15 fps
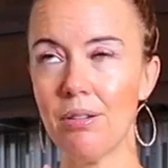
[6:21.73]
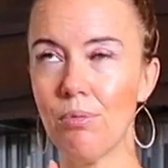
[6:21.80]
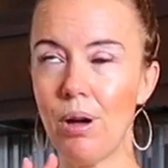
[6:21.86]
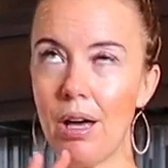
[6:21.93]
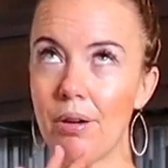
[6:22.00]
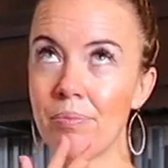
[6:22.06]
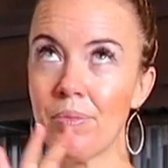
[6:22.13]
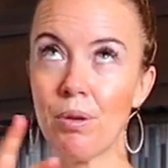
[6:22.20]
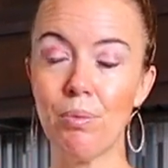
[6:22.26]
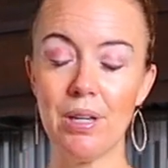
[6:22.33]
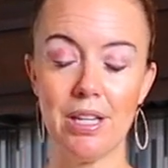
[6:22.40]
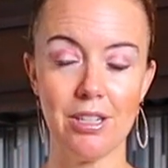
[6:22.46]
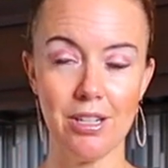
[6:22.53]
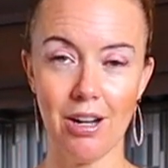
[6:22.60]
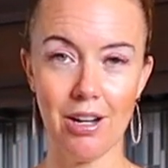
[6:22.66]
well, we
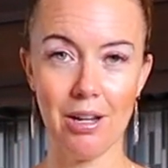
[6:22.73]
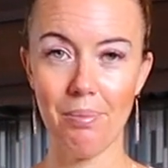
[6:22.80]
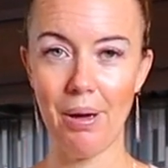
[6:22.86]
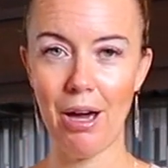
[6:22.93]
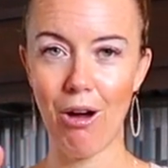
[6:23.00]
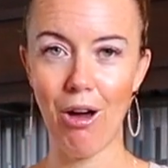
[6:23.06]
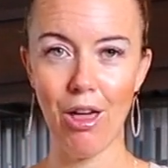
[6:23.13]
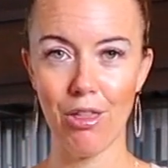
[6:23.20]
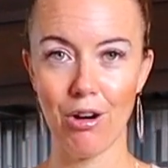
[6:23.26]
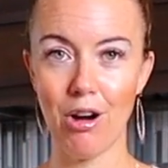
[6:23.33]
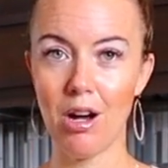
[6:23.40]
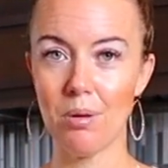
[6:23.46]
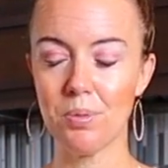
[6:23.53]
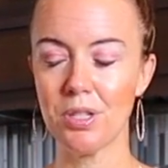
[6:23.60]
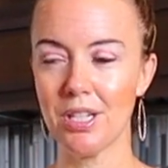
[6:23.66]
could talk about other
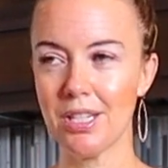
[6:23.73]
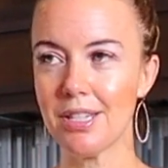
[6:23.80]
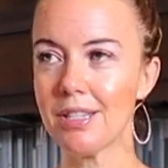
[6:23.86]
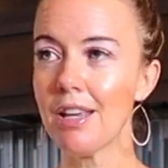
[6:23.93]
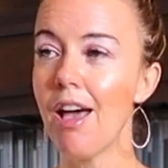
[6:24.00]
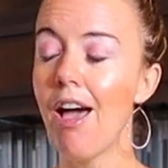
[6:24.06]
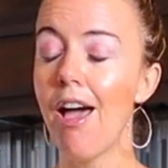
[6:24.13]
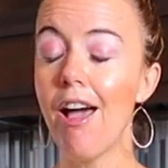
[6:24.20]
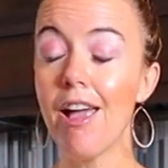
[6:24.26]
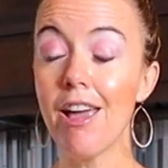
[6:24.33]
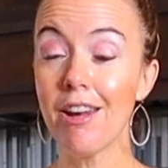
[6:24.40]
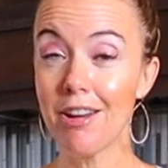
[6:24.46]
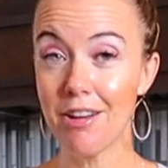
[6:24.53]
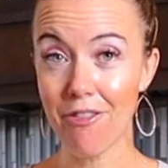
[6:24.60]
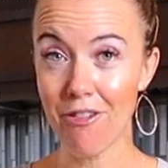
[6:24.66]
options
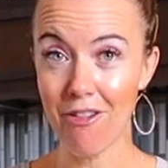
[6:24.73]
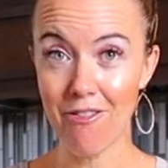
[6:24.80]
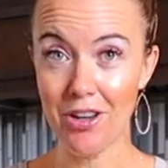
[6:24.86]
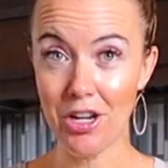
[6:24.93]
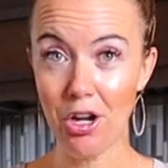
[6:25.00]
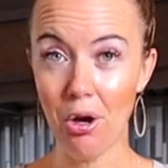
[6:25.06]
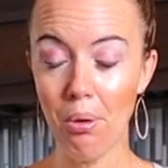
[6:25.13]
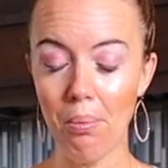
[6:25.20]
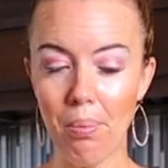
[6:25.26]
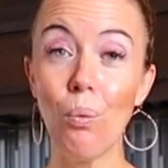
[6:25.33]
in a different video.